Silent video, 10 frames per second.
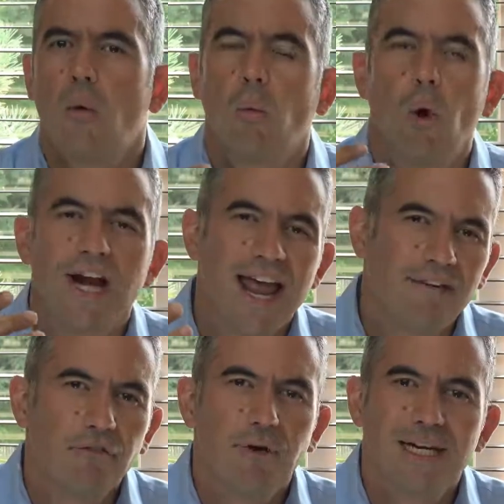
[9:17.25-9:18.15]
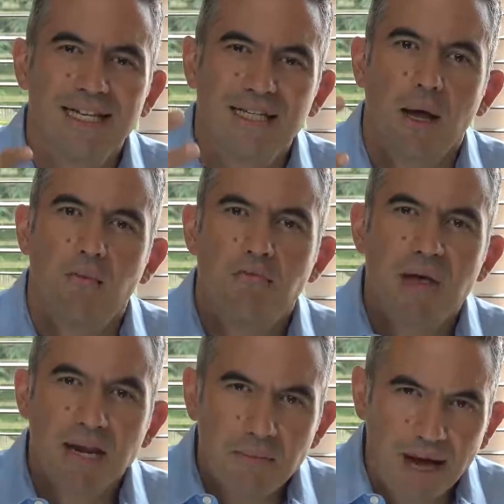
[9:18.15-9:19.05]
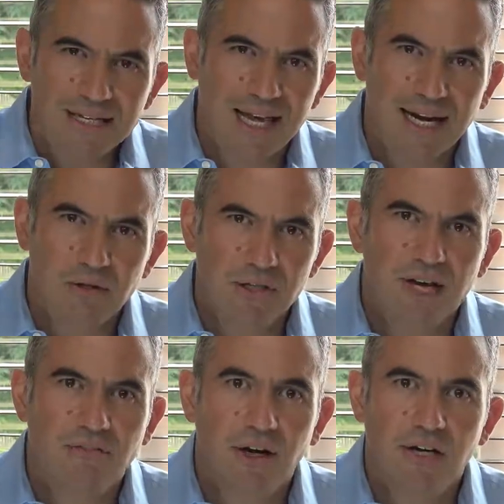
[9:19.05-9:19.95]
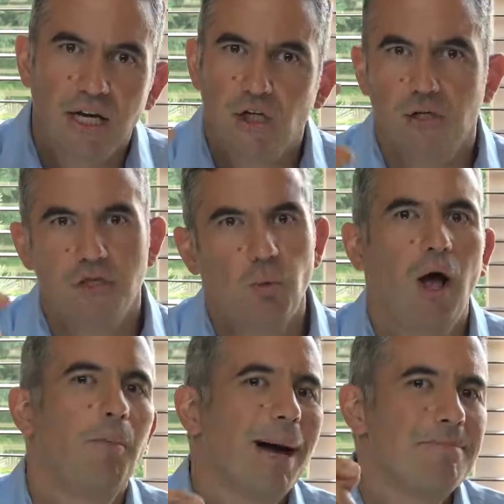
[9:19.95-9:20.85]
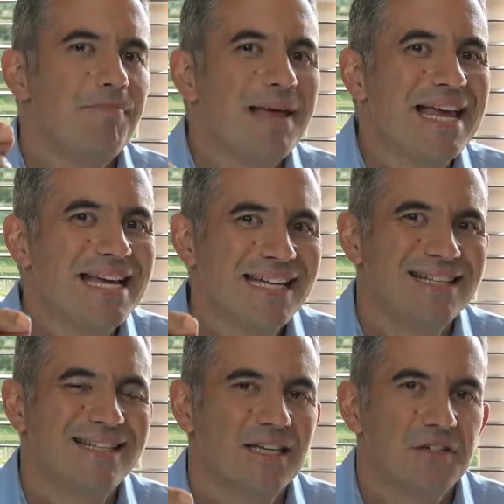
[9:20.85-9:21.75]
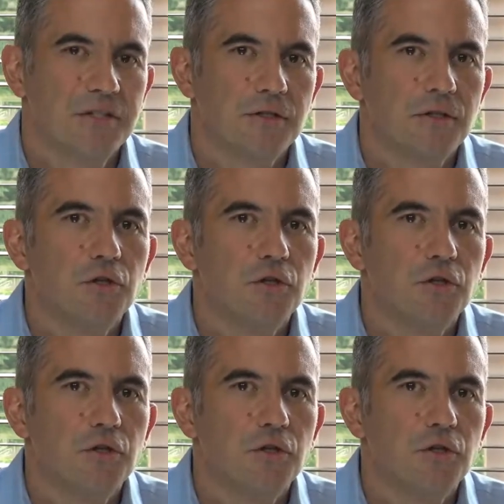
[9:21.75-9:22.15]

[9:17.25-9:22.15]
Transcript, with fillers: whatever it is, minimize that outside variation as well by being consistent